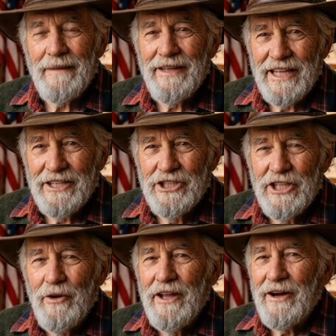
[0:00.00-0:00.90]
the
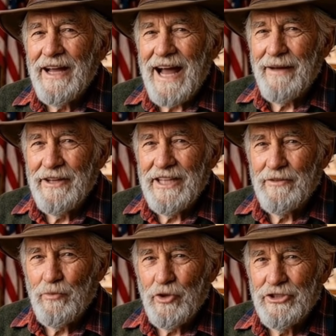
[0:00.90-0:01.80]
interior cavity
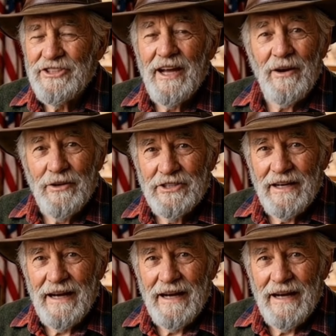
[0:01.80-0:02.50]
of wood cells,